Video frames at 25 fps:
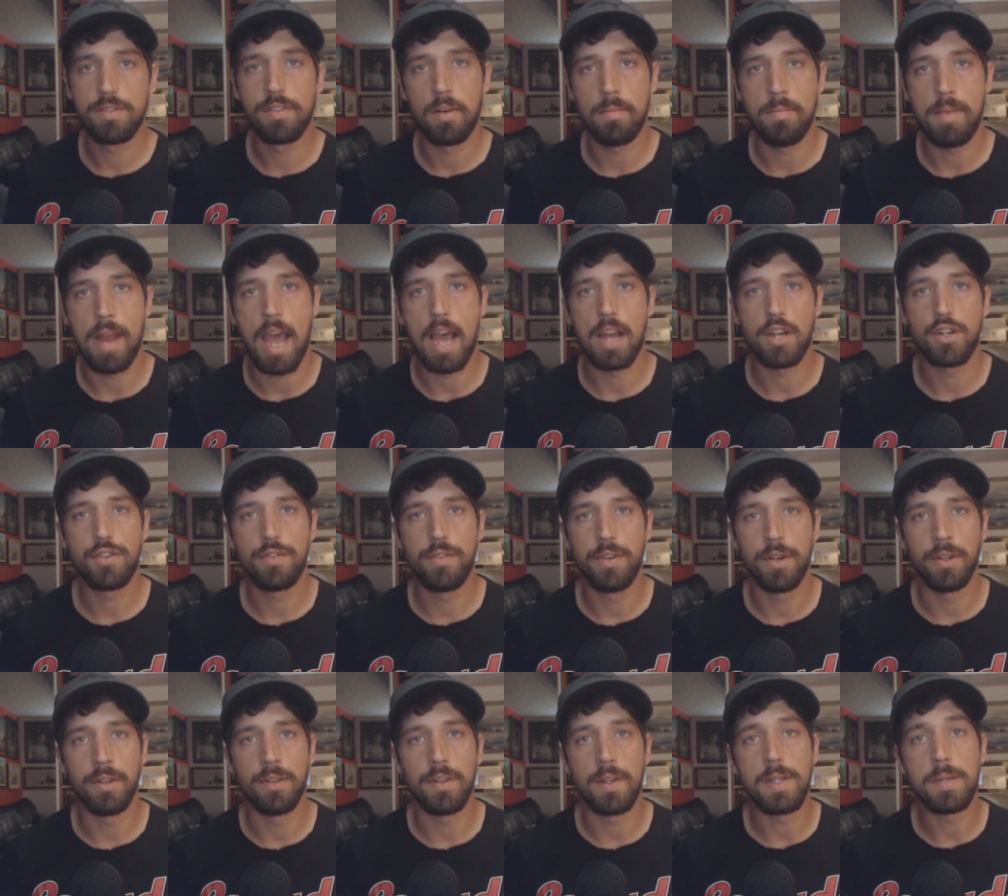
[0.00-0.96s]
from
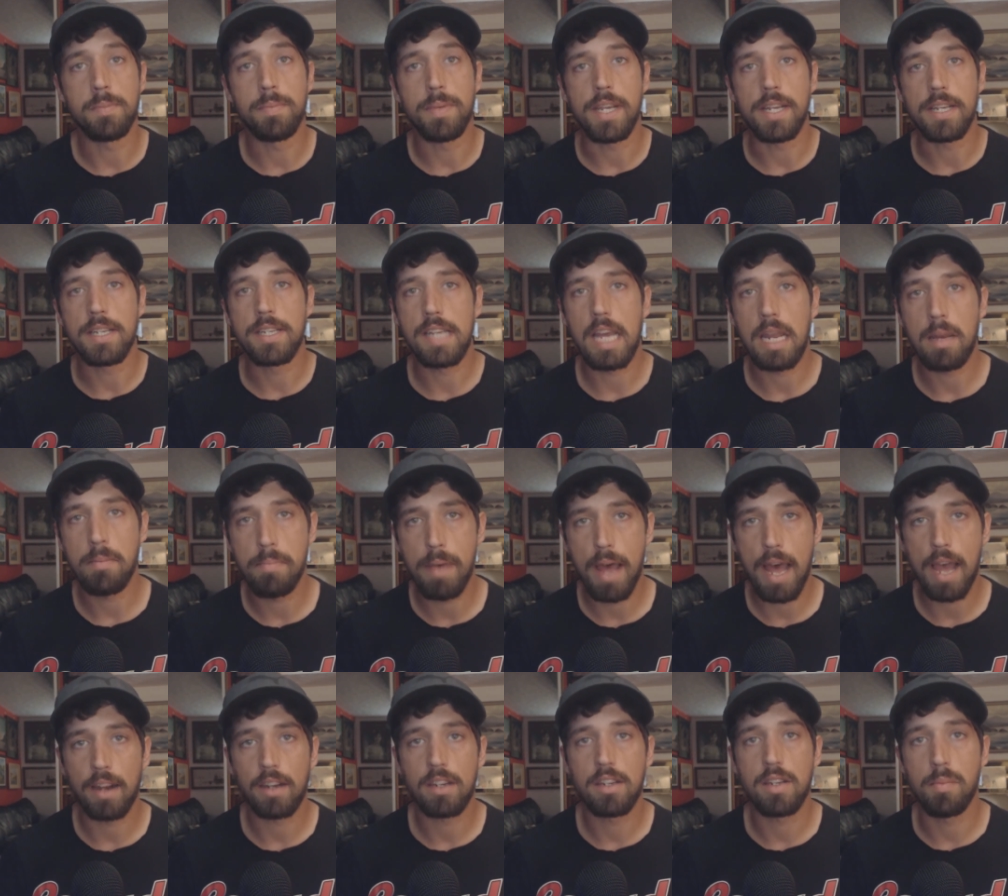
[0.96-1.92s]
Nashville is being sent
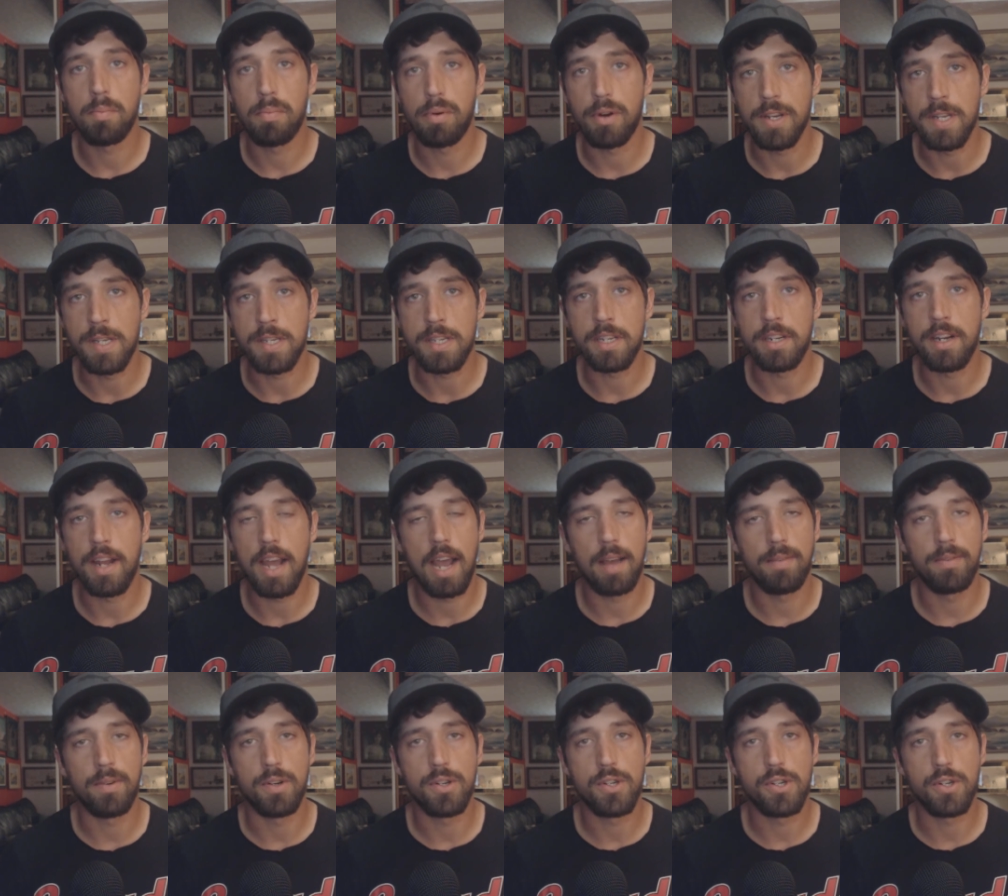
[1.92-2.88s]
back to prison
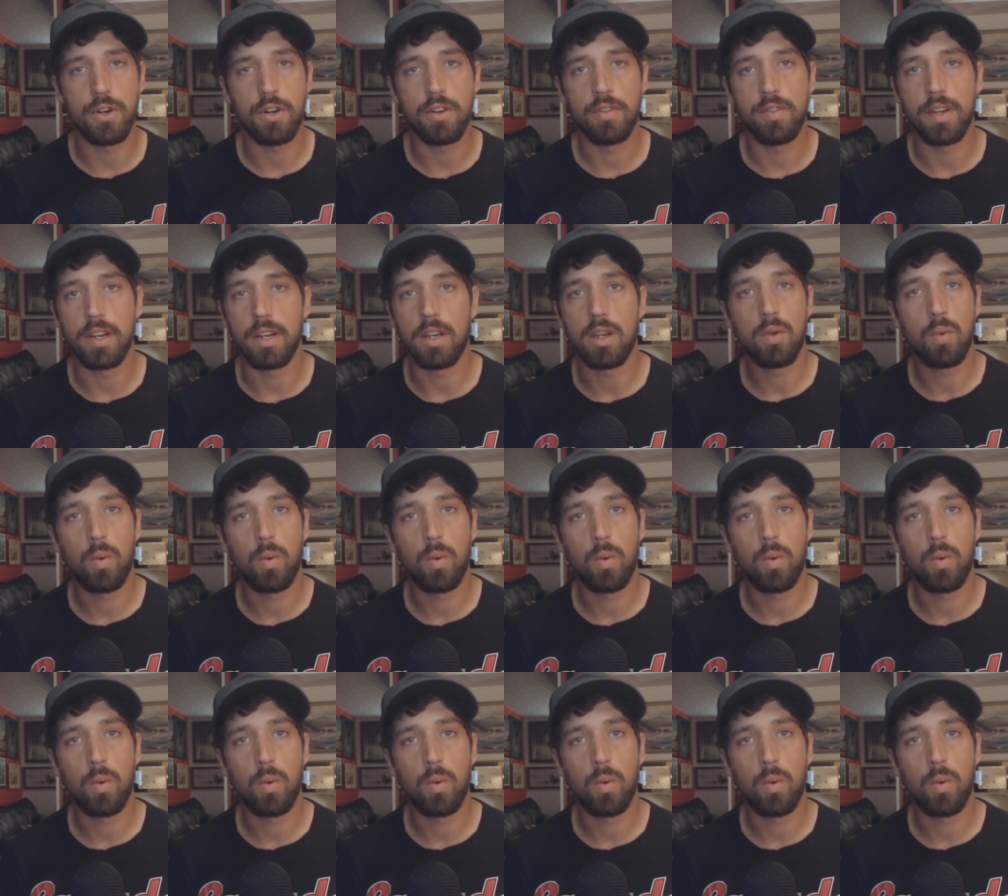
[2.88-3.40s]
after serving